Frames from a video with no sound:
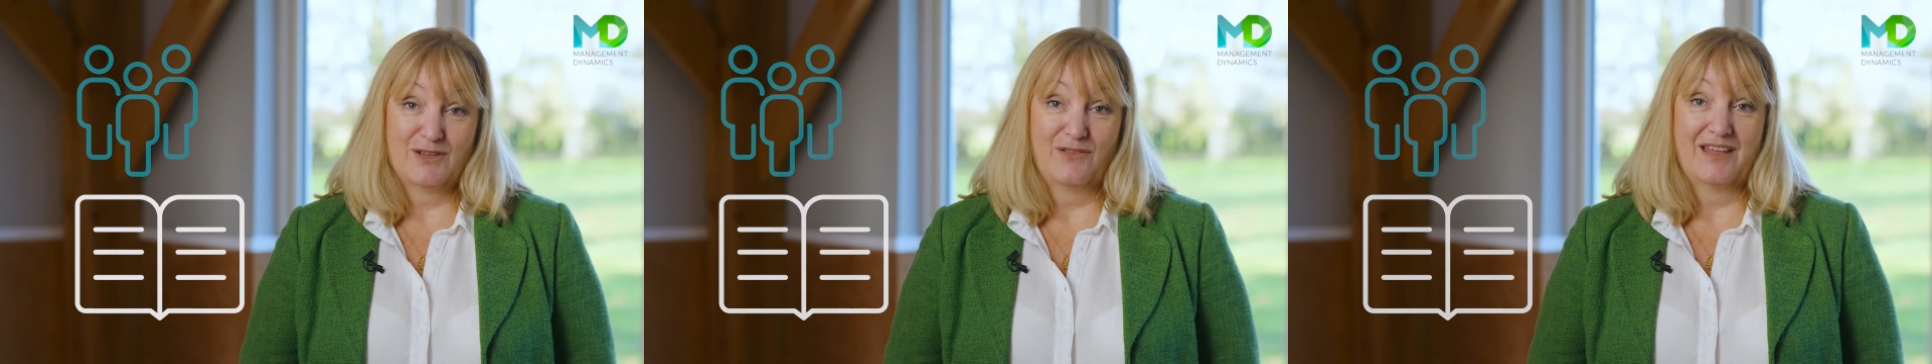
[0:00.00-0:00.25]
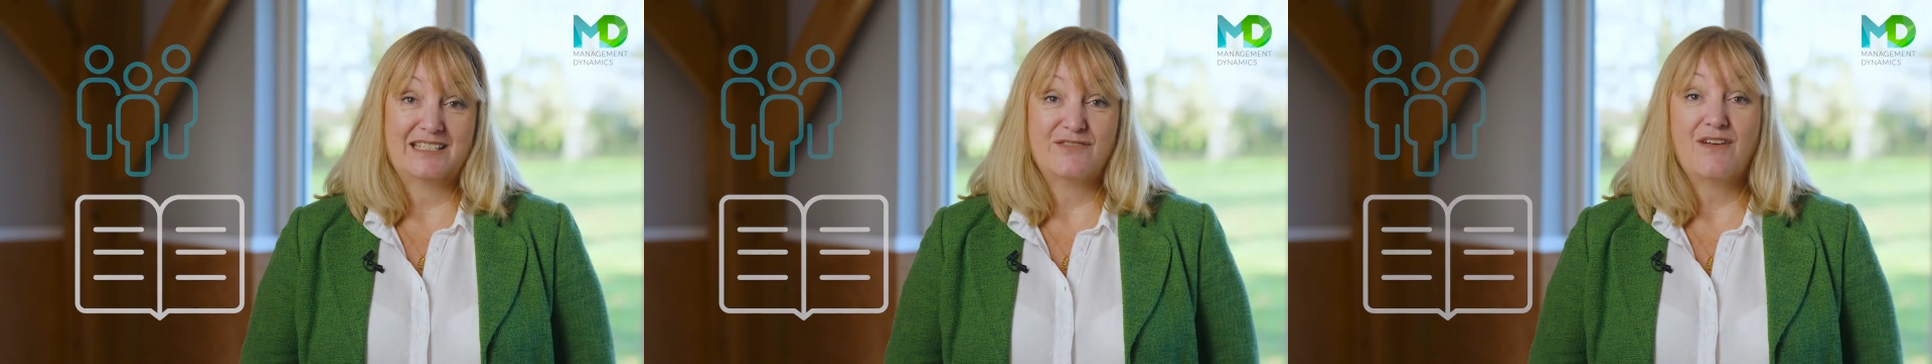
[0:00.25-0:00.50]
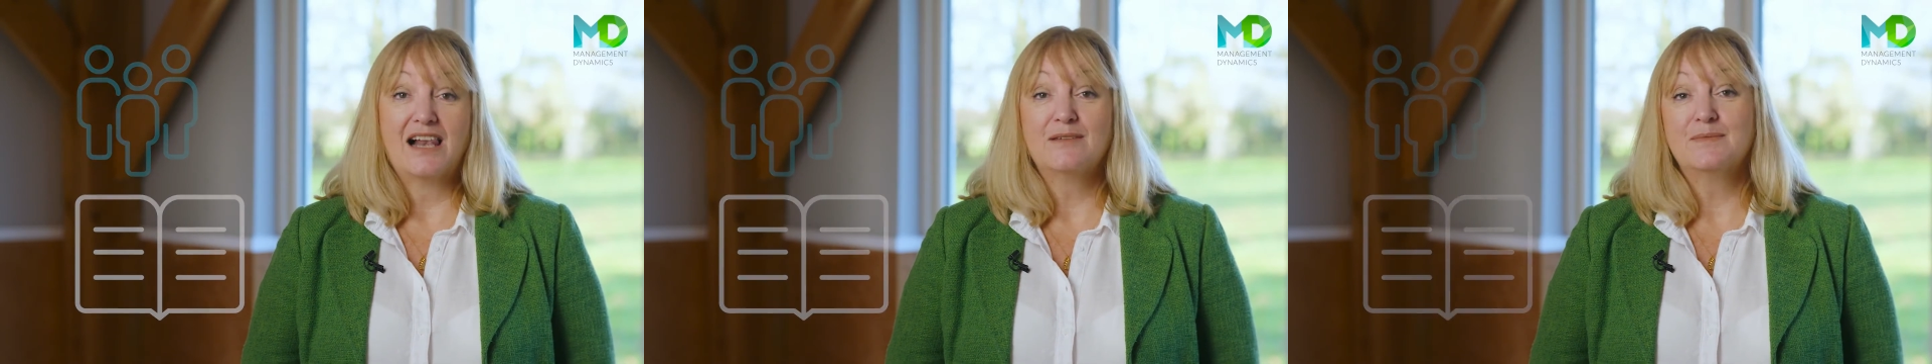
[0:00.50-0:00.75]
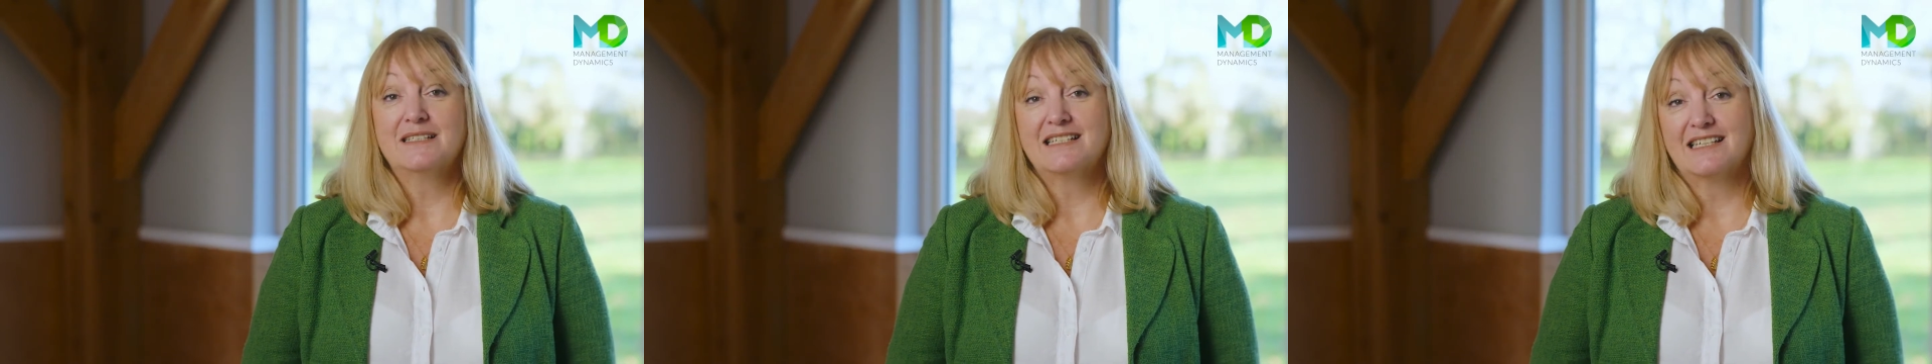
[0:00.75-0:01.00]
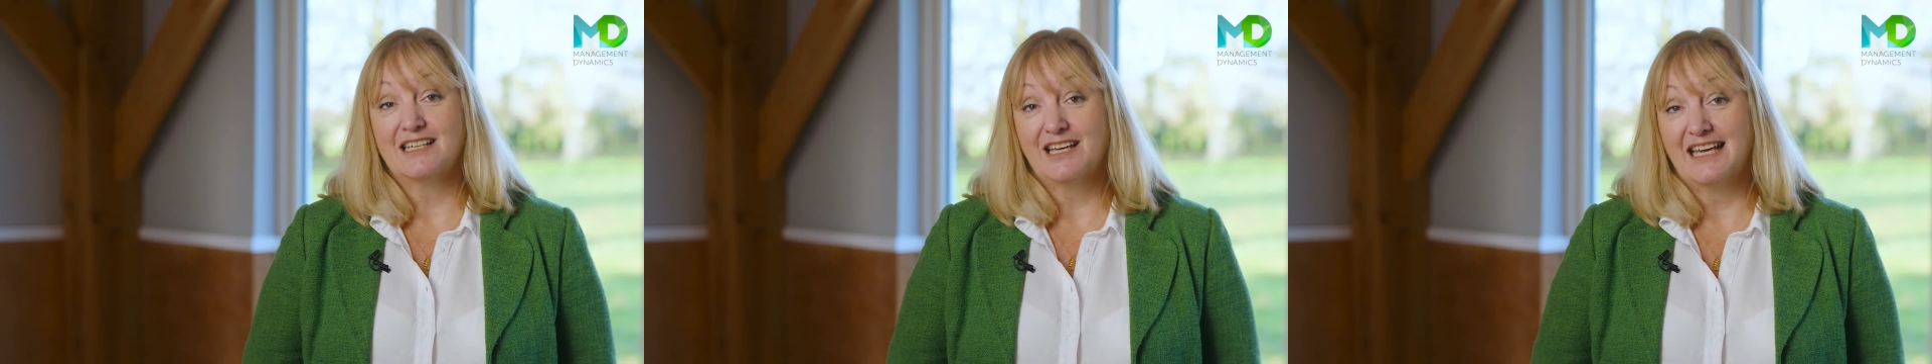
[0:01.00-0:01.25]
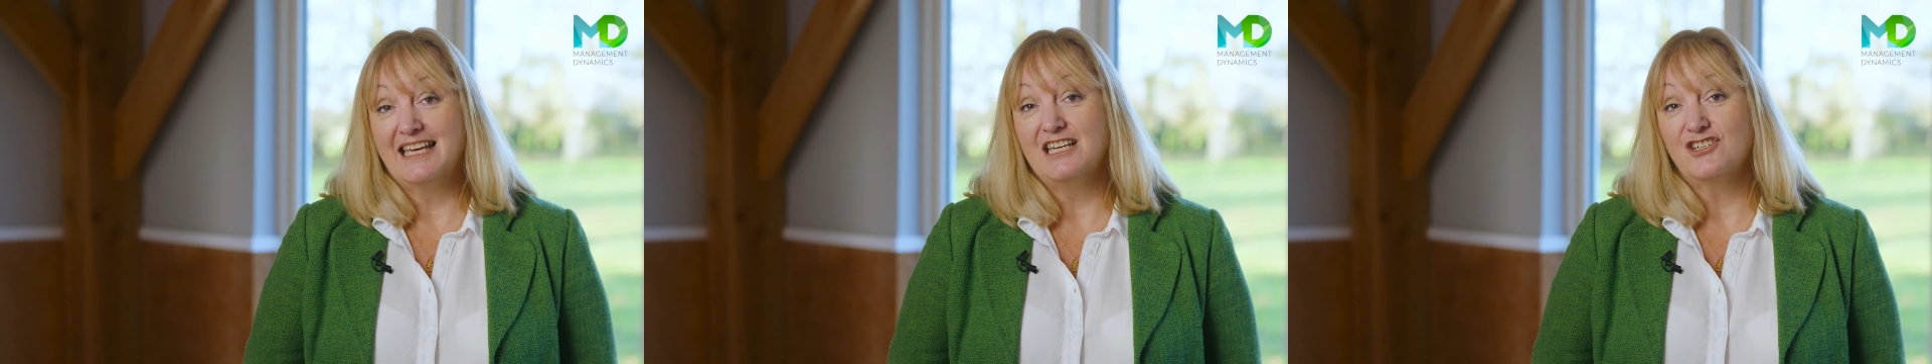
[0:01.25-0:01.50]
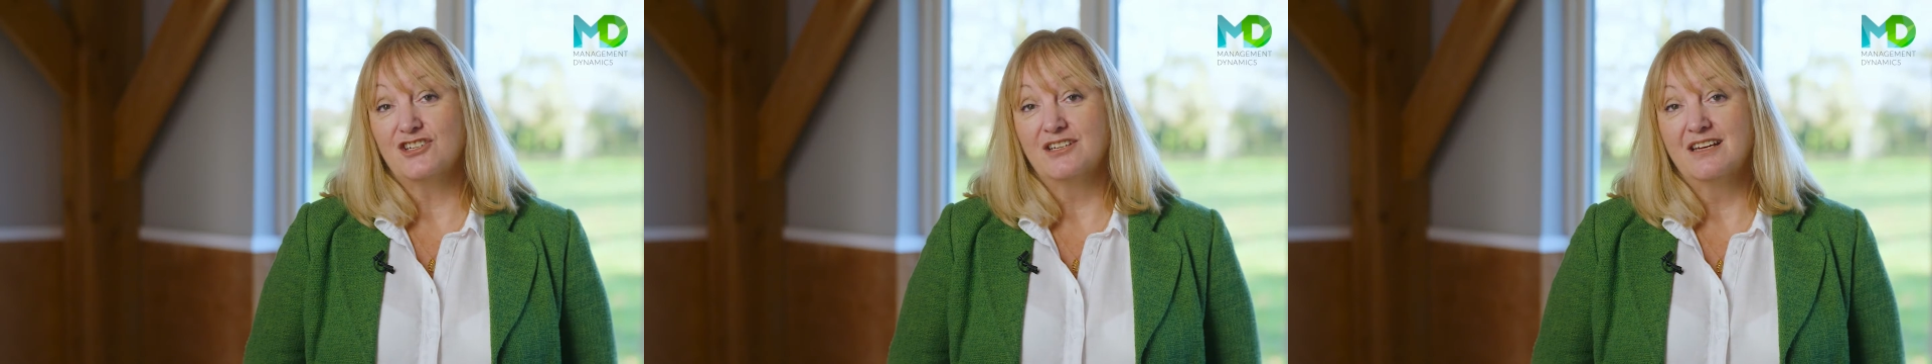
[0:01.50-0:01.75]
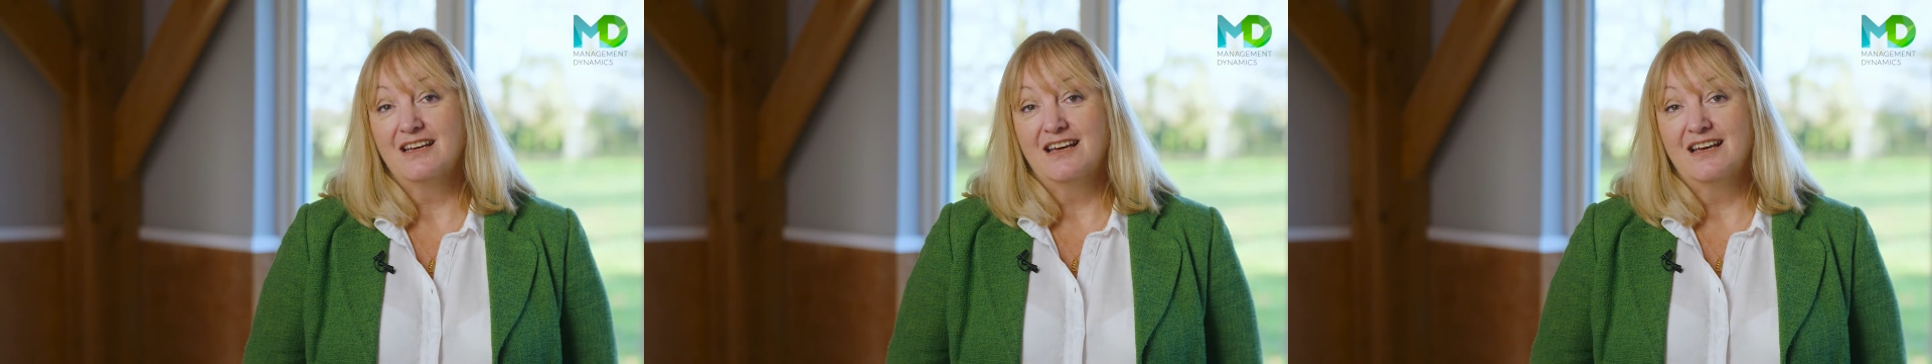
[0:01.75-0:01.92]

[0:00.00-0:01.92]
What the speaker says: on their development and cohesion,